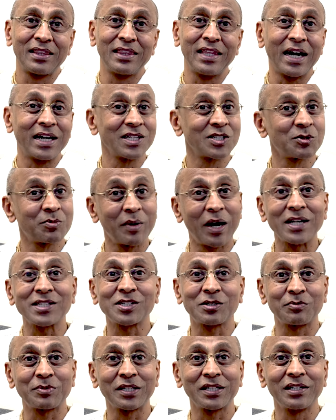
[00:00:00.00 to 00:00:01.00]
that is
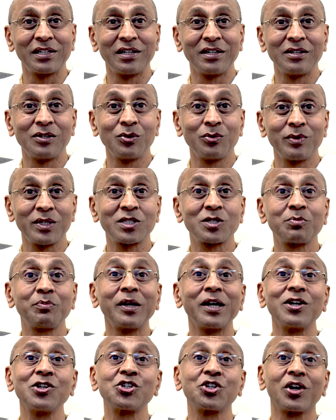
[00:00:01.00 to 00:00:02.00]
possible with
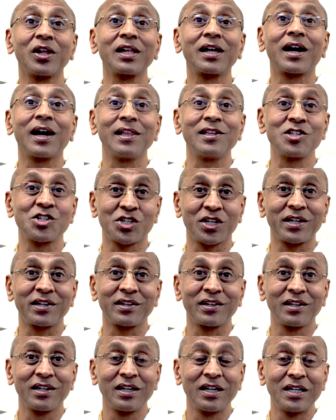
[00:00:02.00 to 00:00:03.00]
spiritual culture,
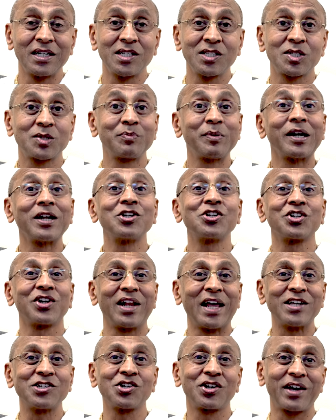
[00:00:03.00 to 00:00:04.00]

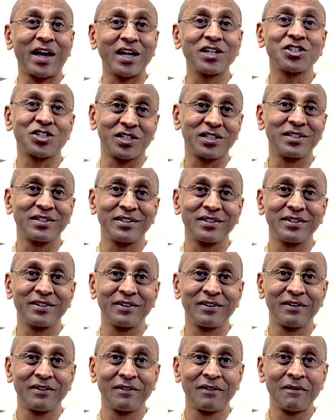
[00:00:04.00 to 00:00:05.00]
spiritual education.
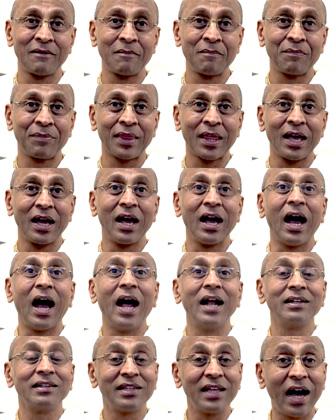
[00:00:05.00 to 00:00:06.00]

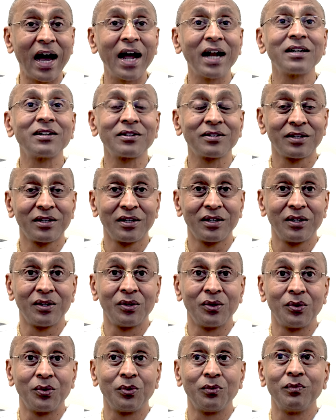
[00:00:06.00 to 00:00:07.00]
And that
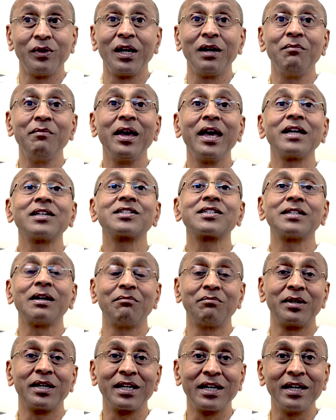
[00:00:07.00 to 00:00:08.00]
will make
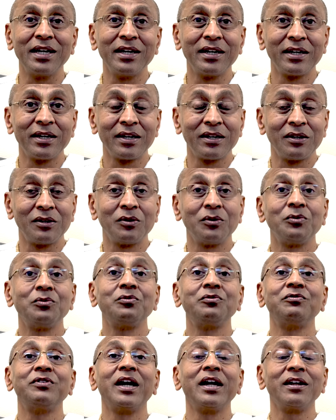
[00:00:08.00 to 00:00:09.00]
somebody
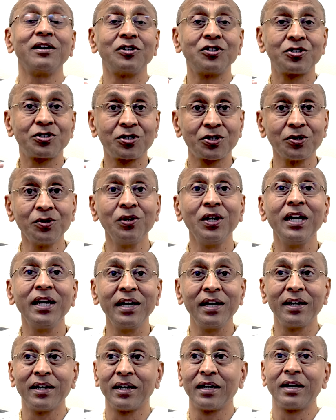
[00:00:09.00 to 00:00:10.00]
very
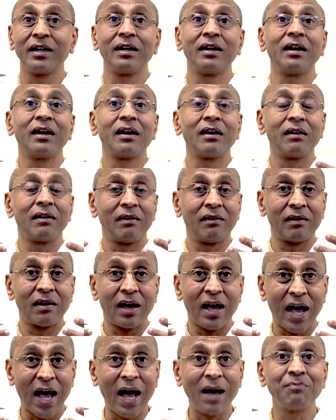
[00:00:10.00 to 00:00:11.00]
truly
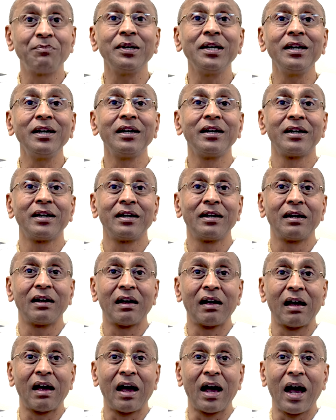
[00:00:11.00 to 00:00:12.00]
happy
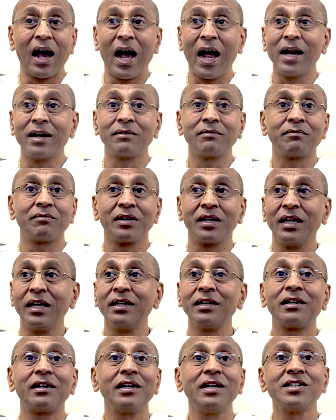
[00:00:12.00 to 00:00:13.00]
and
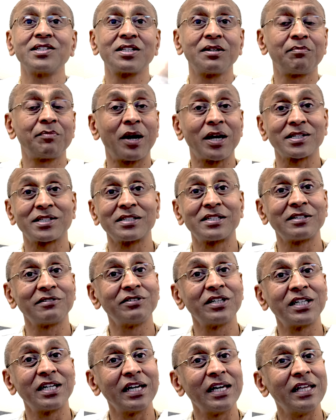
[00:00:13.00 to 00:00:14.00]
increase the
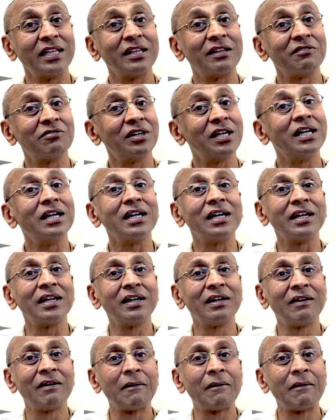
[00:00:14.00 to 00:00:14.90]
positivity in the world.